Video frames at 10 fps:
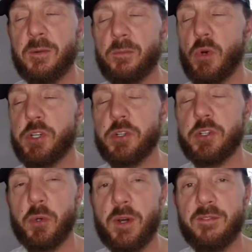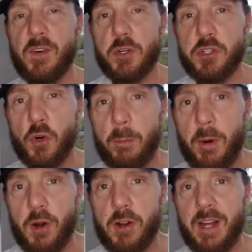when you're doing virtual
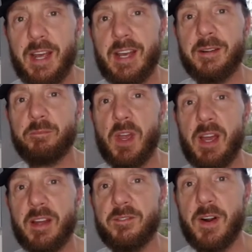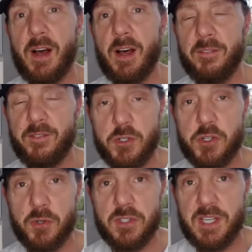marketing and
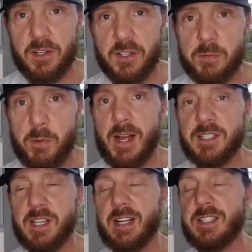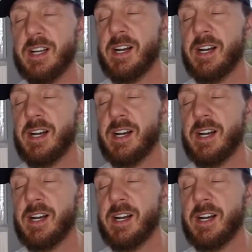virtual sales process,